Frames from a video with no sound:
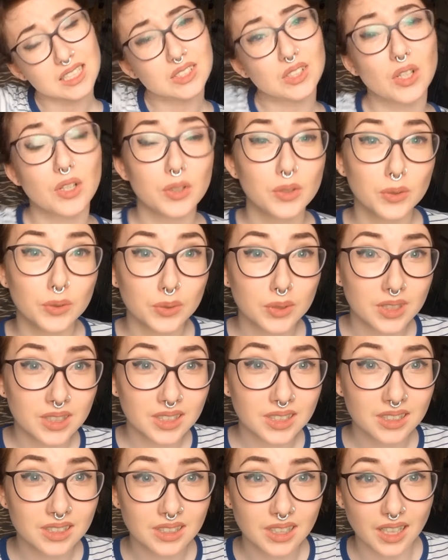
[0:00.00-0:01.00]
So
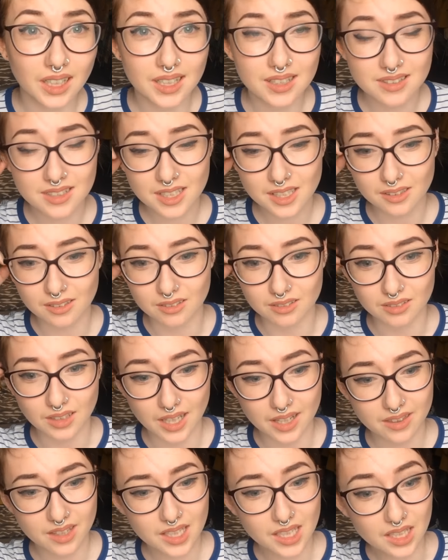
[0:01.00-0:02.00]
I don't know,
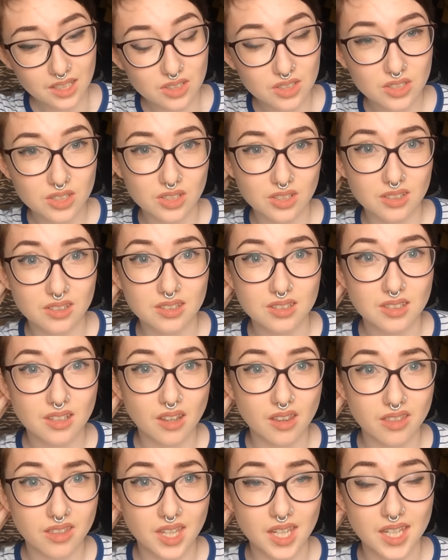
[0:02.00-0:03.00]
I think it's just
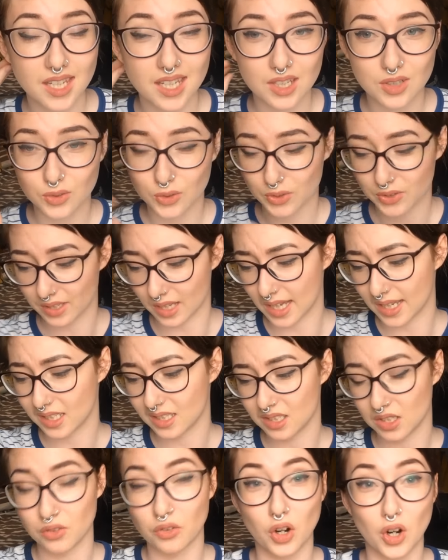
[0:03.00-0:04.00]
thin needles
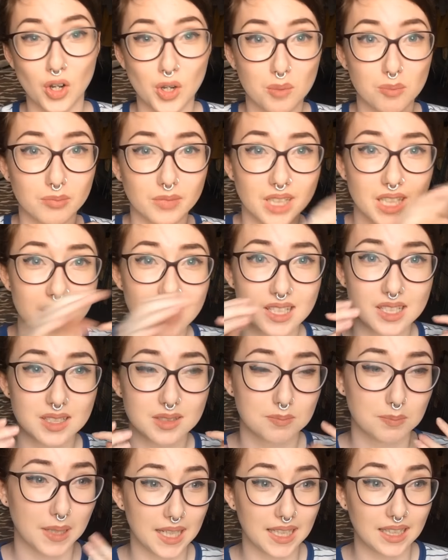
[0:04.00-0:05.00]
and your arm is
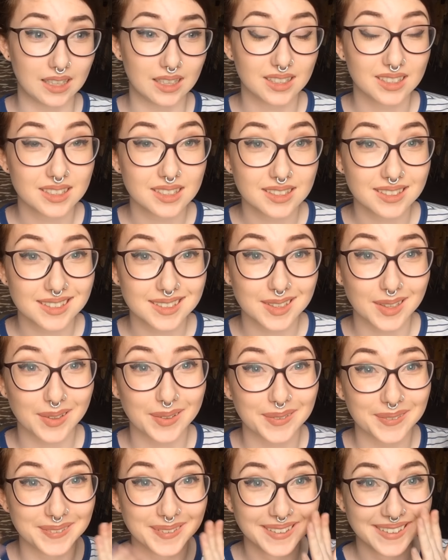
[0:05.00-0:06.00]
painless,
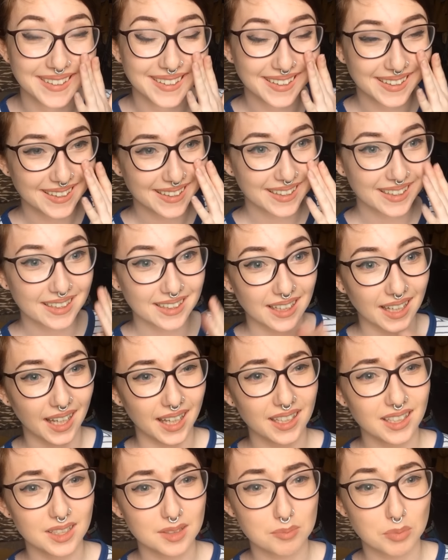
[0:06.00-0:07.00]
so
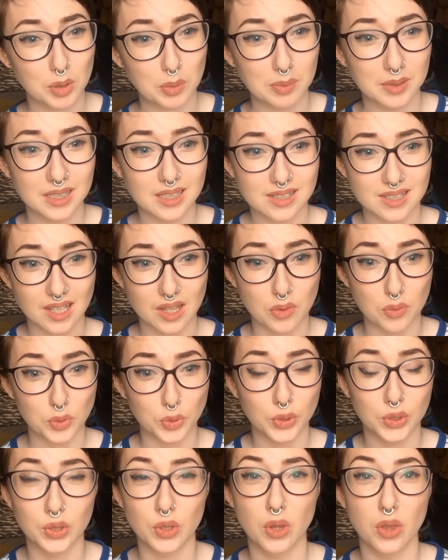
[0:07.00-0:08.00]
I could probably sit
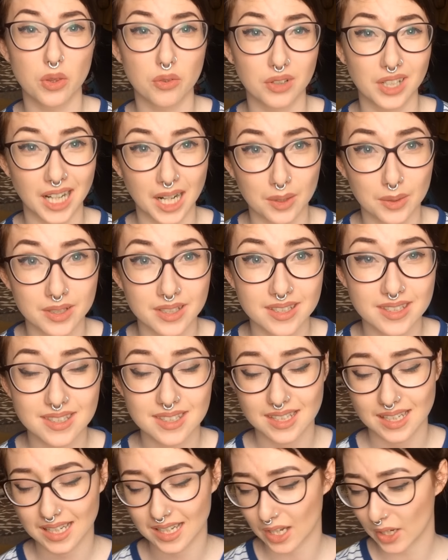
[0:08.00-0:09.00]
through a good 3 hours.
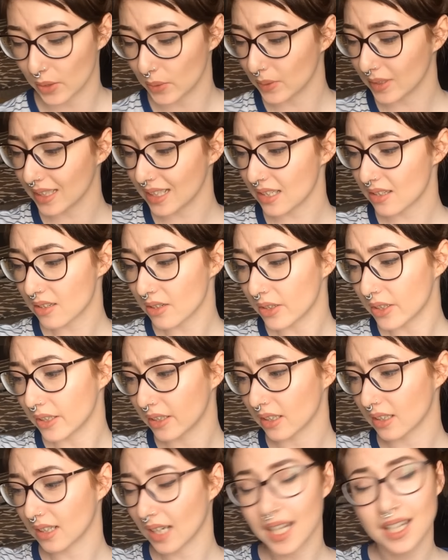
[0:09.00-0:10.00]
It only
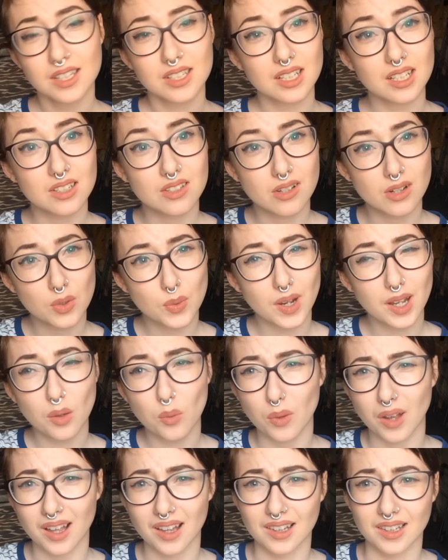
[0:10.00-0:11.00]
took, actually it took quite
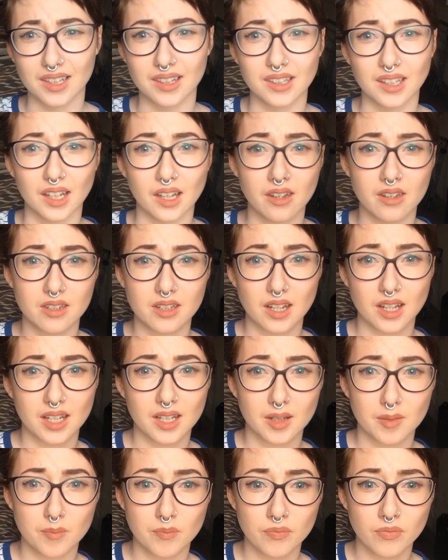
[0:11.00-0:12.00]
a while in the end.
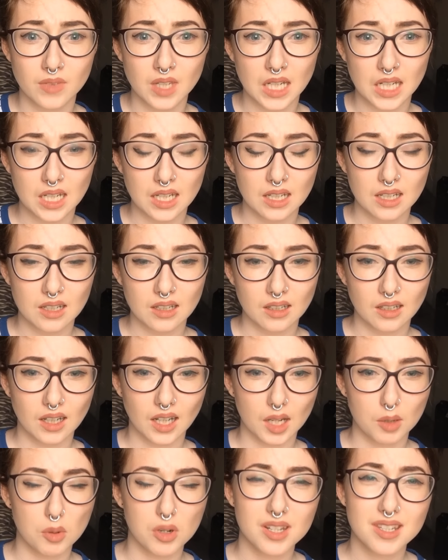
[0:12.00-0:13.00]

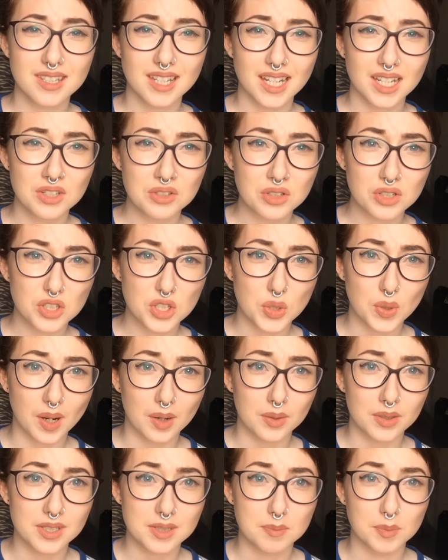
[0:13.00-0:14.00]
I want to say it took 2
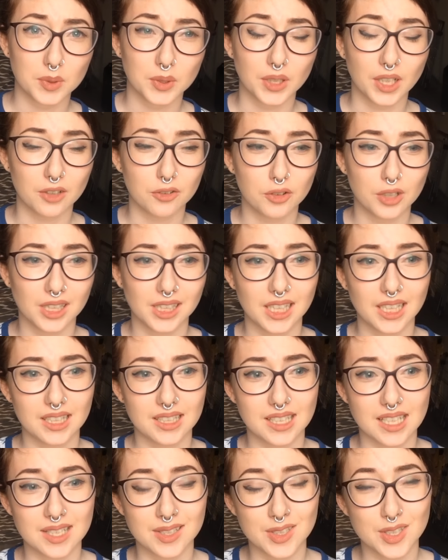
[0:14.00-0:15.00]
hours, but I really
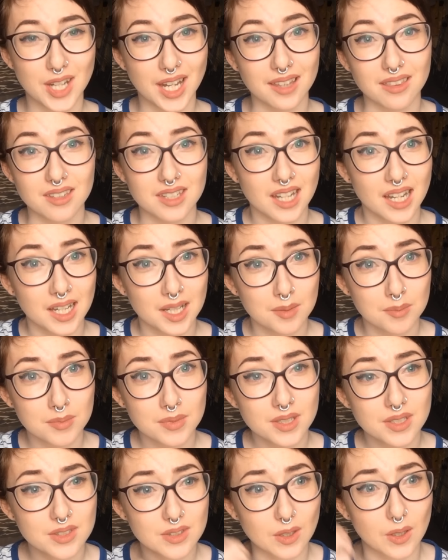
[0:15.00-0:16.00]
didn't check the time,
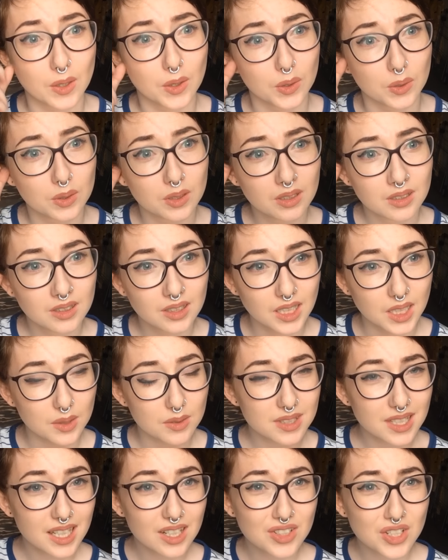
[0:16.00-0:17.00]
so
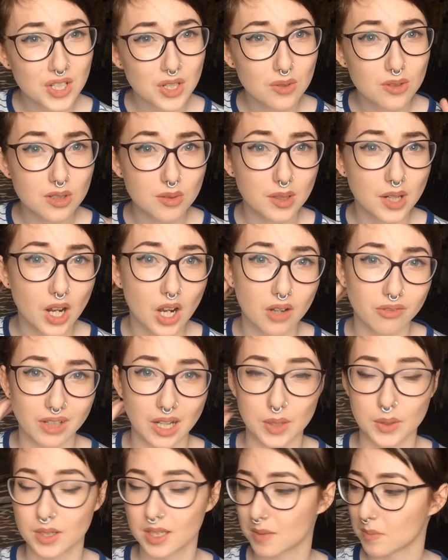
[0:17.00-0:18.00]
it was like two and a half
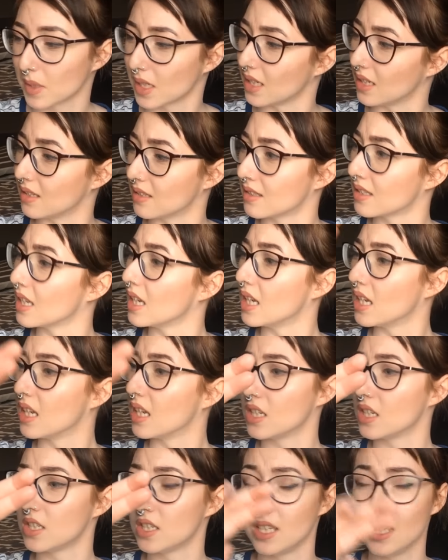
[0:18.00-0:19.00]
hours, because
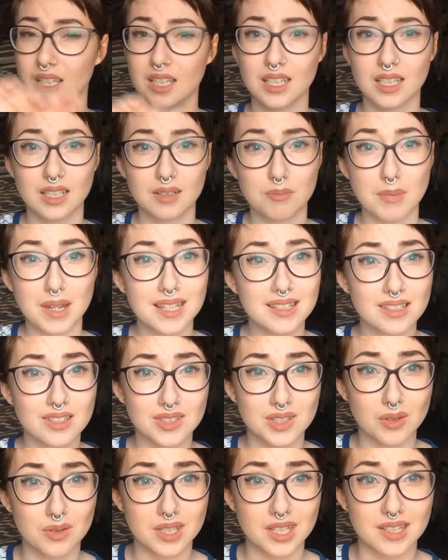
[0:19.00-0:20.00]
she makes
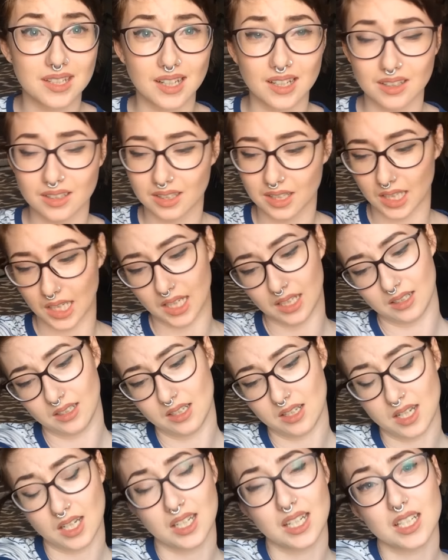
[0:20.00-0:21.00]
it so detailed that
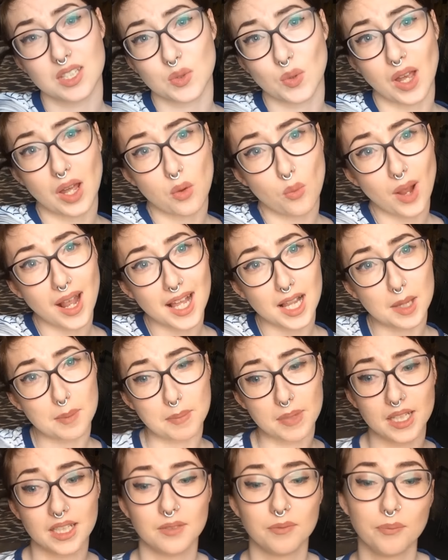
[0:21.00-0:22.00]
it takes quite a
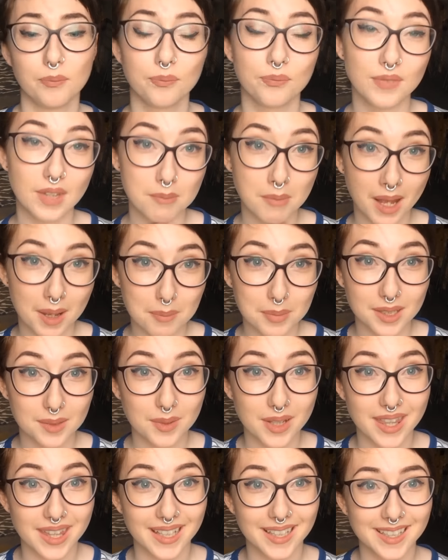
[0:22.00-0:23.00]
while, but I'm happy
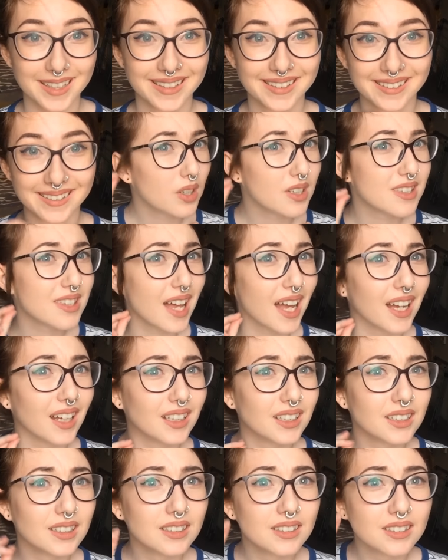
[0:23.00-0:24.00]
with it. What is that?